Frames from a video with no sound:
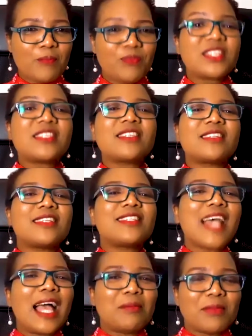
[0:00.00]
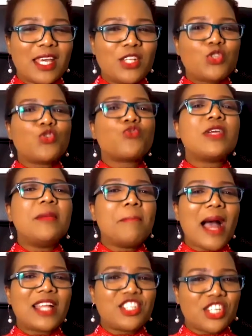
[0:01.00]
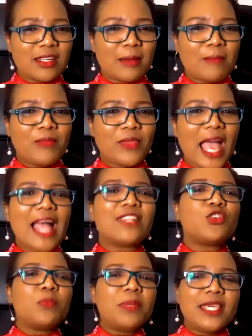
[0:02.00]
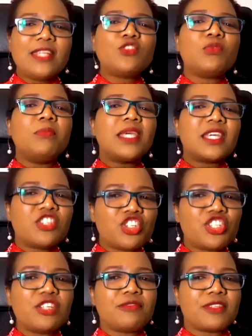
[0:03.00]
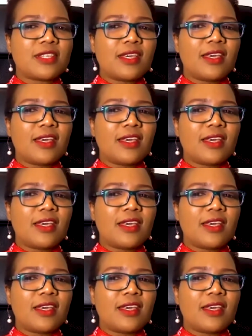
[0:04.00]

This is the time to reimagine and to begin to make a shift.